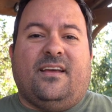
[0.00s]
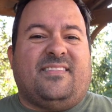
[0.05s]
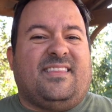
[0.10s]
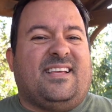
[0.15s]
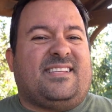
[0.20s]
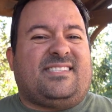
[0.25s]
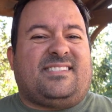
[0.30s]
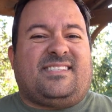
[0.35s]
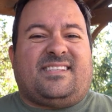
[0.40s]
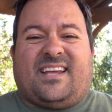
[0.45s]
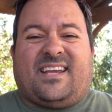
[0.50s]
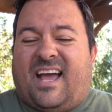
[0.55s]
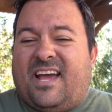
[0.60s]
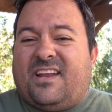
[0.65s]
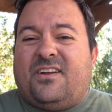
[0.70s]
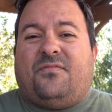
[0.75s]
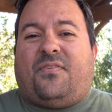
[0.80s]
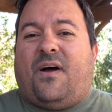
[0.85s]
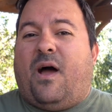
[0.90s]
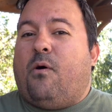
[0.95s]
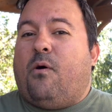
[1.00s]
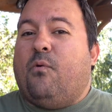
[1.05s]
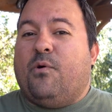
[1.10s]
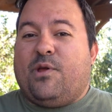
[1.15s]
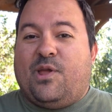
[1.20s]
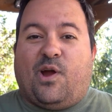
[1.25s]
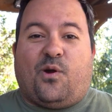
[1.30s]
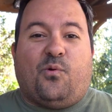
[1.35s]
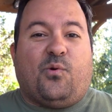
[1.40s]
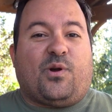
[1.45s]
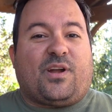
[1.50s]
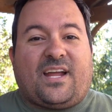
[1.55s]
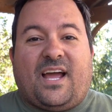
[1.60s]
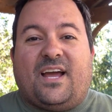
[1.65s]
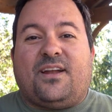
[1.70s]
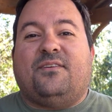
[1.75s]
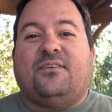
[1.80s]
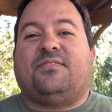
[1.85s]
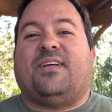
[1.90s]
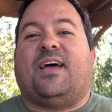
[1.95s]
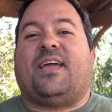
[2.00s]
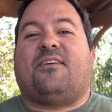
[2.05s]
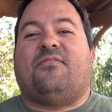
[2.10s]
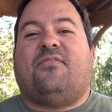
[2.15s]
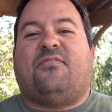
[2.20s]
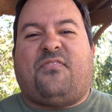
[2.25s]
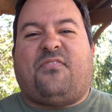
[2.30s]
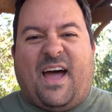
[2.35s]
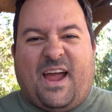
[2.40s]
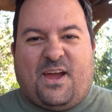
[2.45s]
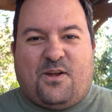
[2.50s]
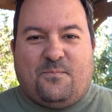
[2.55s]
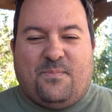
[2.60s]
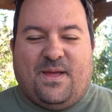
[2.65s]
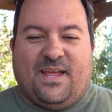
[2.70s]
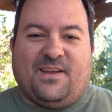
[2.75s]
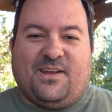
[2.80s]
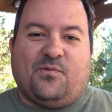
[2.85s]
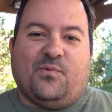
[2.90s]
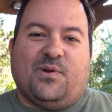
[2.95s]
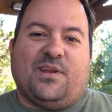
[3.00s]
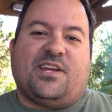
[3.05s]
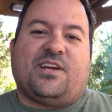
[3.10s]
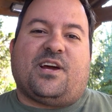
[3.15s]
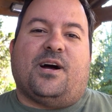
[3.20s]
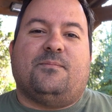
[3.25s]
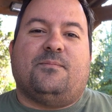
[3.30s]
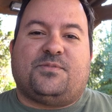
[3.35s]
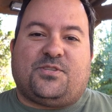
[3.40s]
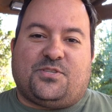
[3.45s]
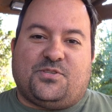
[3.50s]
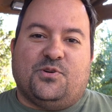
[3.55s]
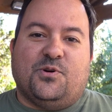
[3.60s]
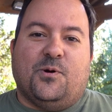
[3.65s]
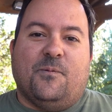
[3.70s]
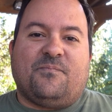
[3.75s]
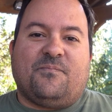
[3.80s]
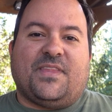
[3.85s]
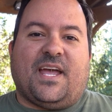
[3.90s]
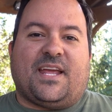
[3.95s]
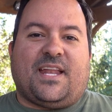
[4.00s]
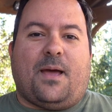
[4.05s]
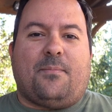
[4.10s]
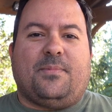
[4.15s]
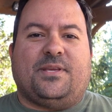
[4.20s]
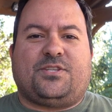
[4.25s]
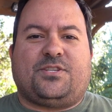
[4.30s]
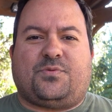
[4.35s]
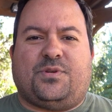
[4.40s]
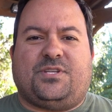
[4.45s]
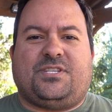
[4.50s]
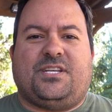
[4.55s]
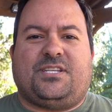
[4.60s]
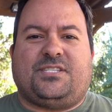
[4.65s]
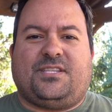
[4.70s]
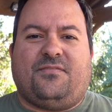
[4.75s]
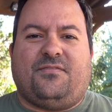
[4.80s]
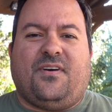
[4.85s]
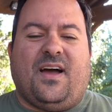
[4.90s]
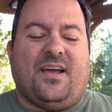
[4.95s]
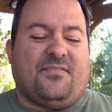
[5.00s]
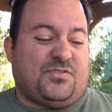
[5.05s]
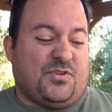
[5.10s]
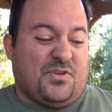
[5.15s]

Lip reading: That's kind of how we are. We're kind of like firemen when it comes to Dynamics 365.